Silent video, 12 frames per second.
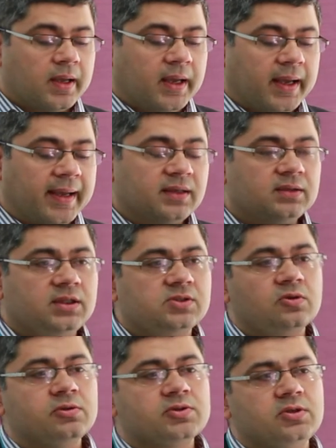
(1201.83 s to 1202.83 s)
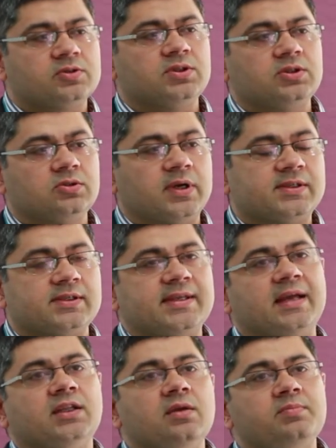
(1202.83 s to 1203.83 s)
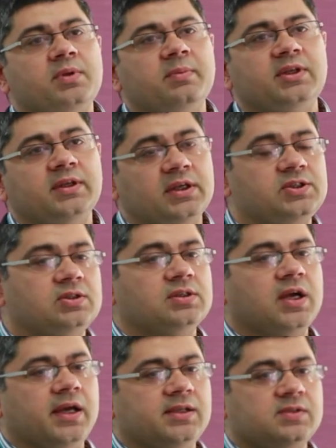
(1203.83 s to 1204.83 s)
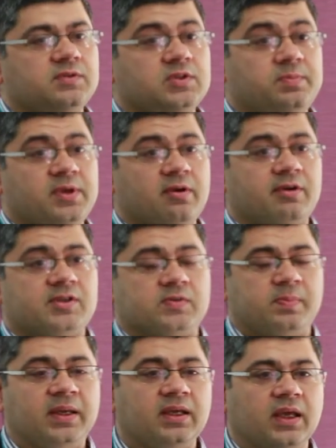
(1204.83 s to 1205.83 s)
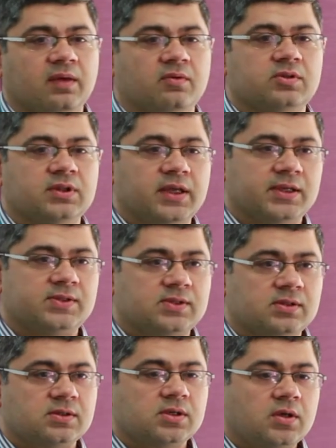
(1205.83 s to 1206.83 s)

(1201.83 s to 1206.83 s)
And this also looks into, as I said, the implementation guidance which PRSP gave on this.